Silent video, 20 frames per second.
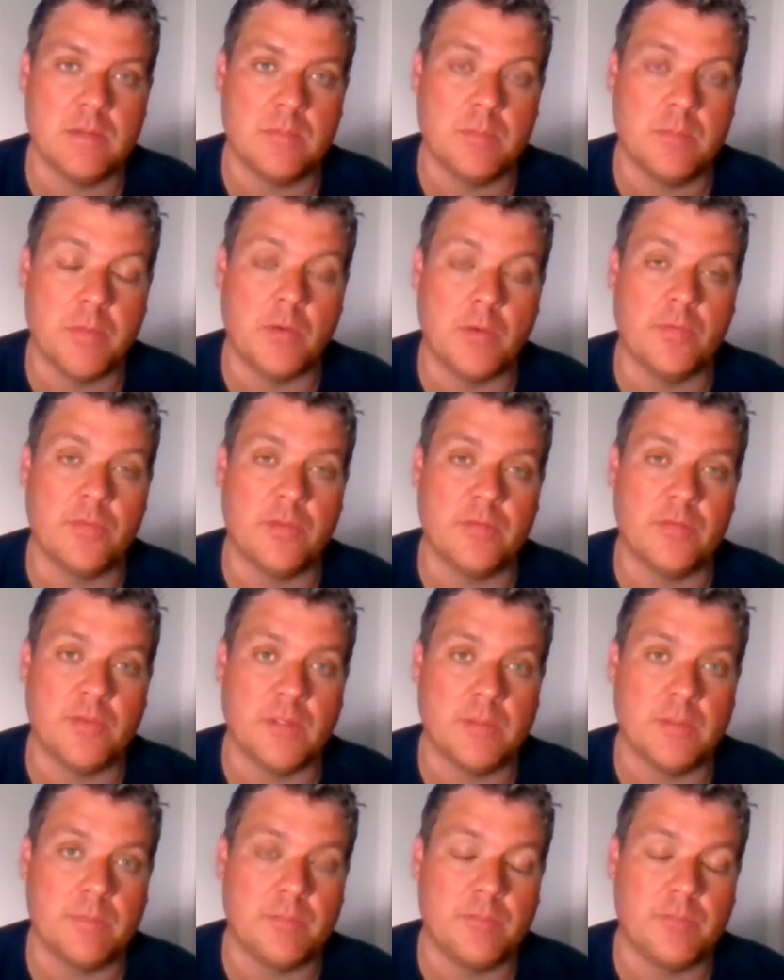both of
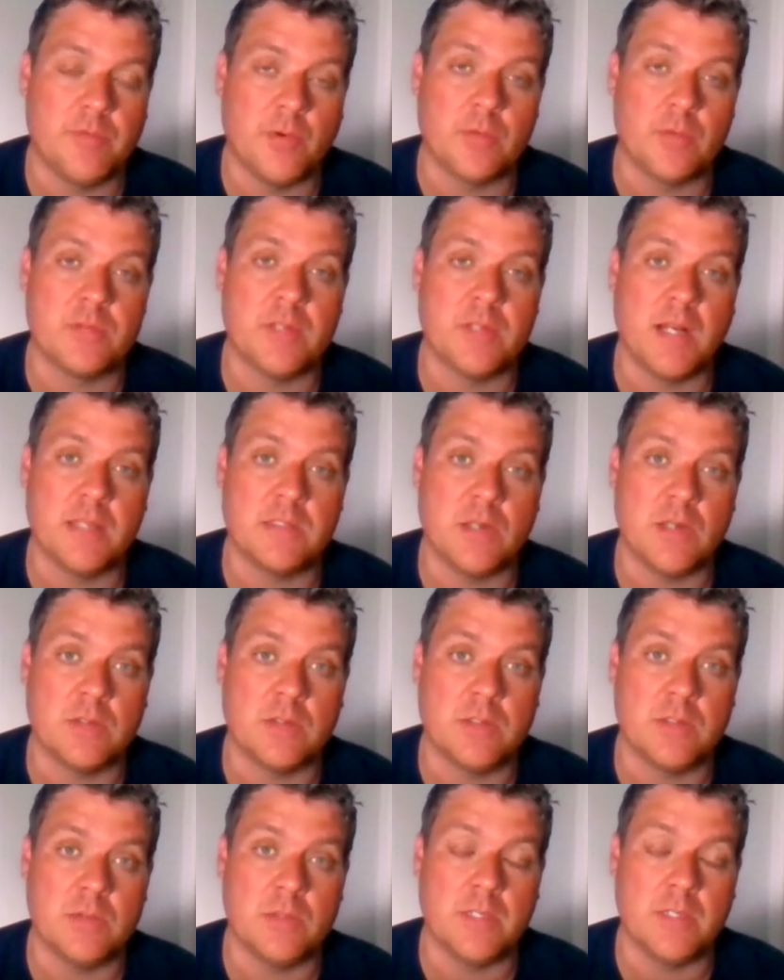the folks that I talked
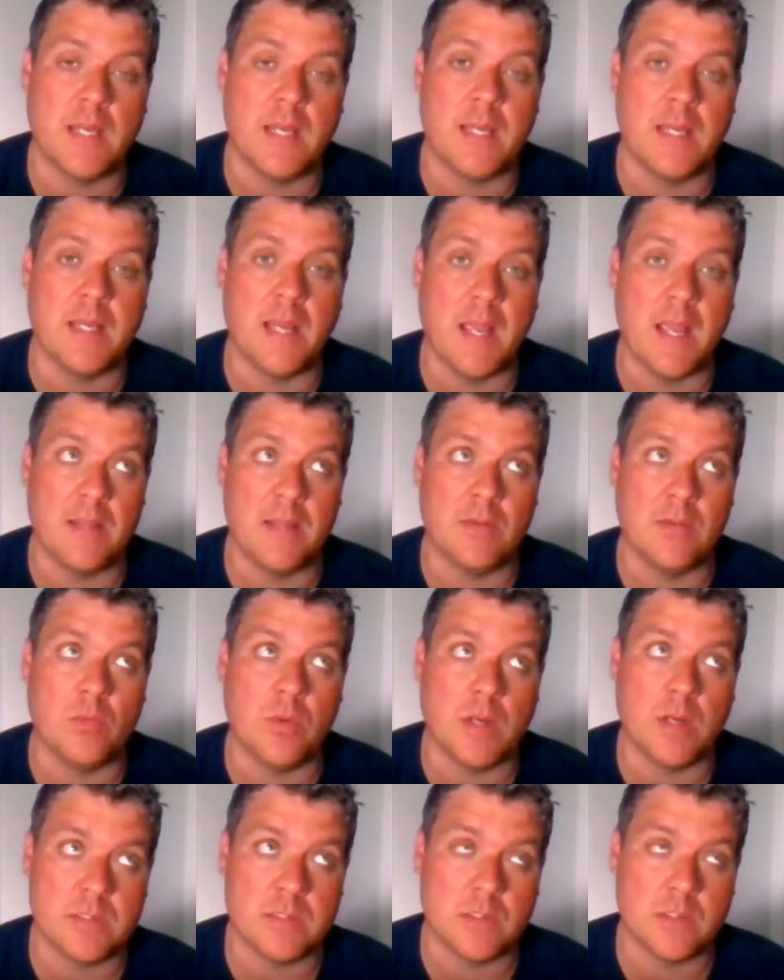to today and the one
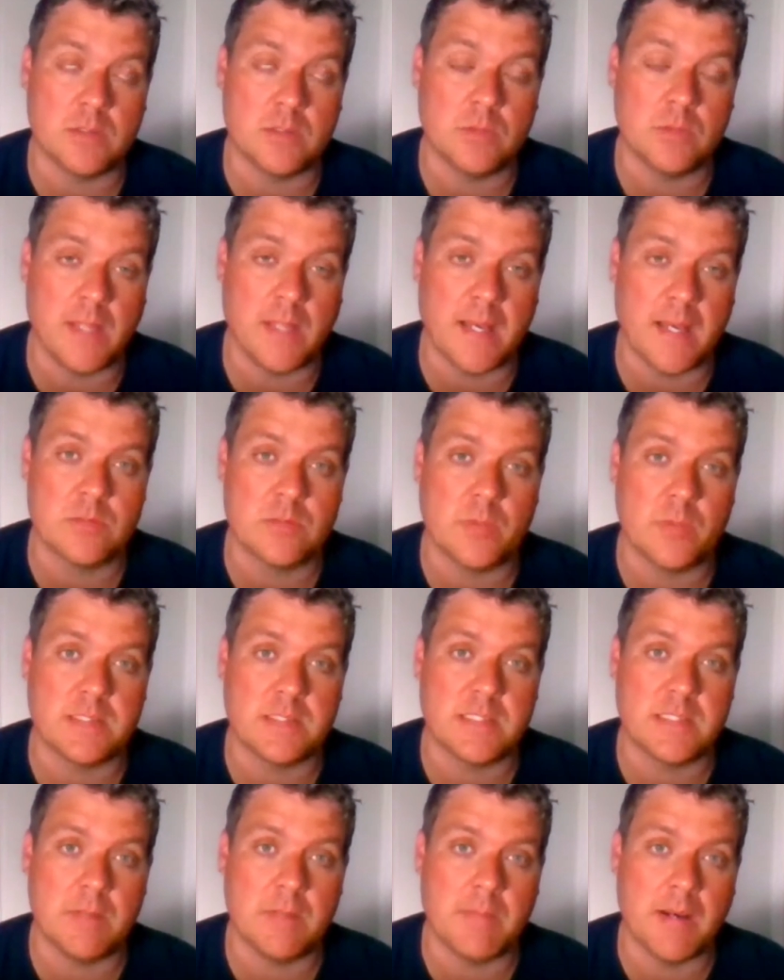I talked to last week
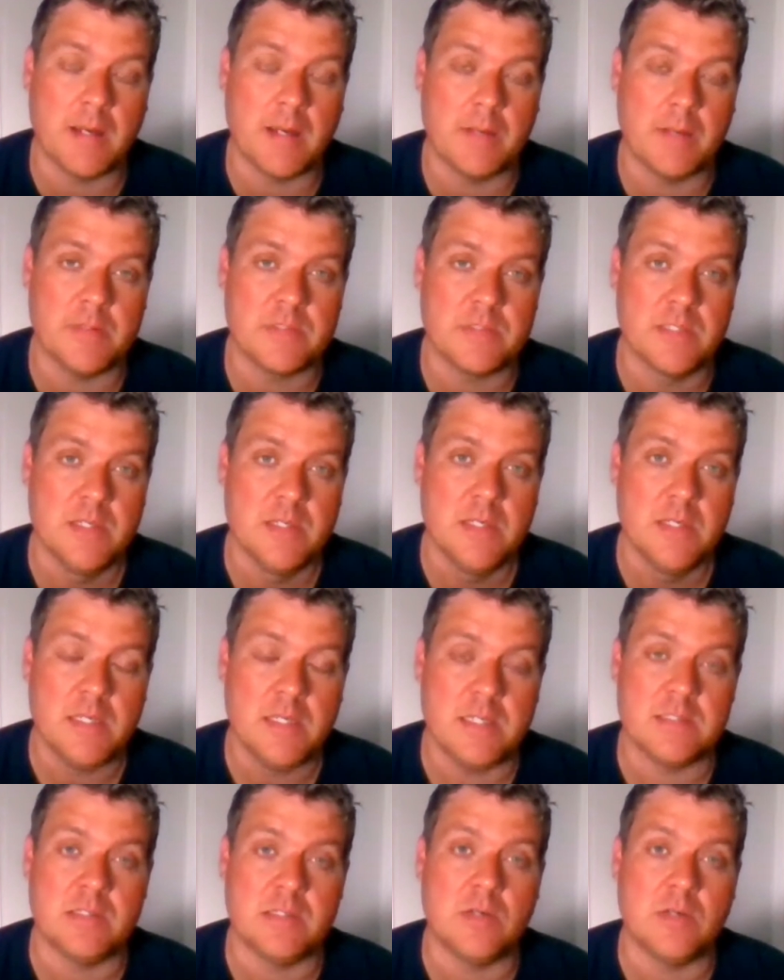said about him is
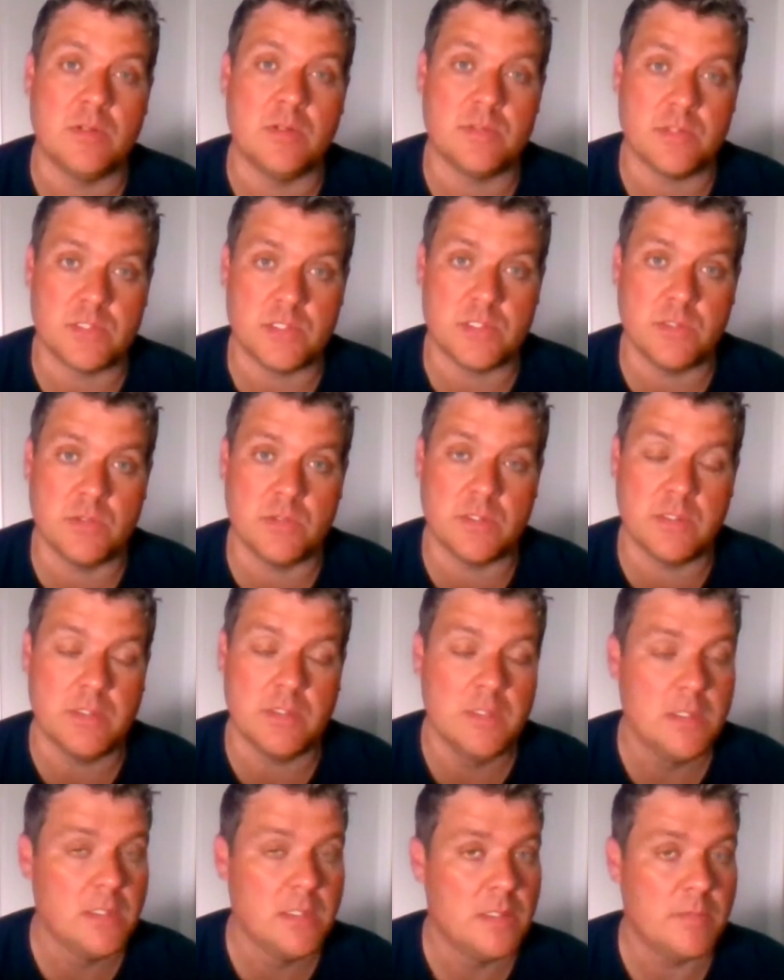he's known as a shooter,
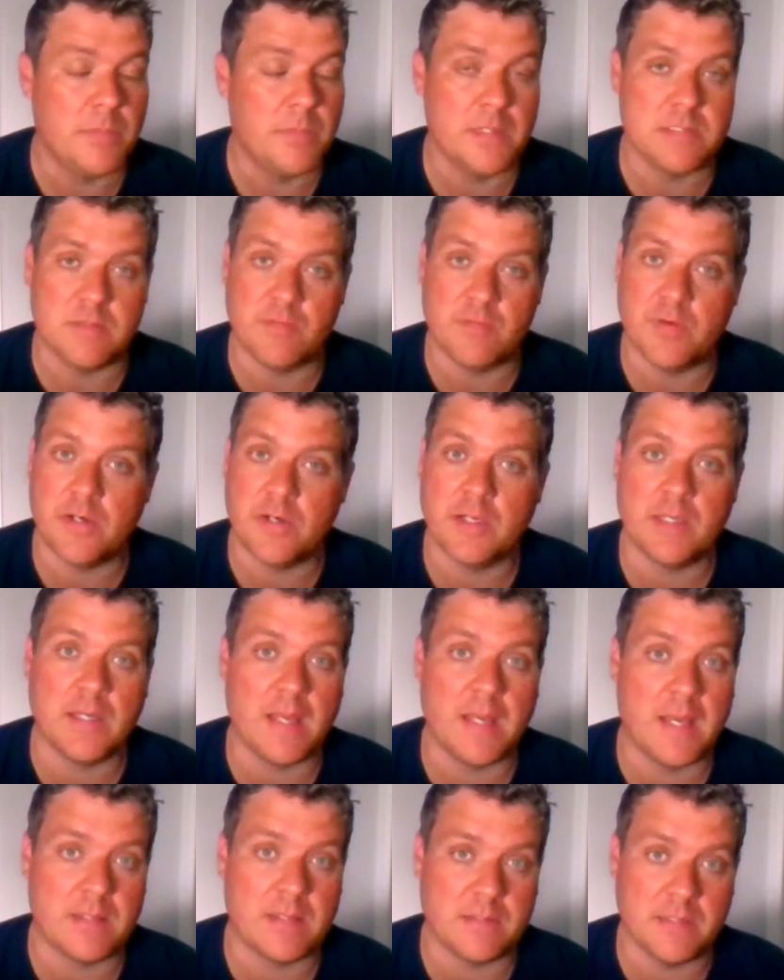but he's a very good
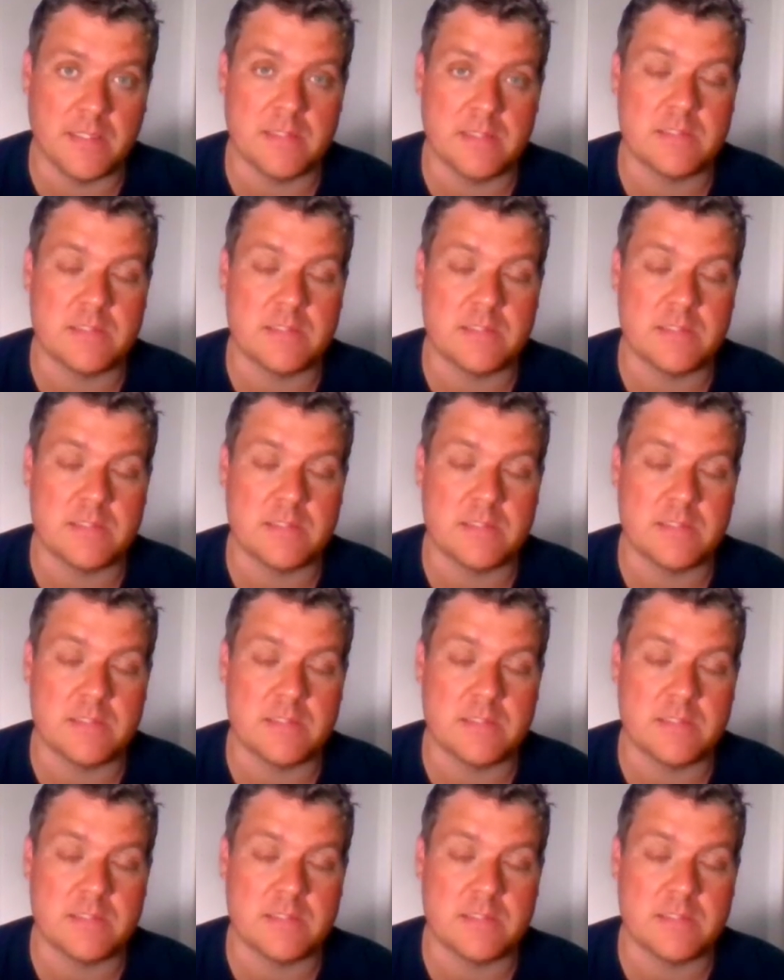athlete.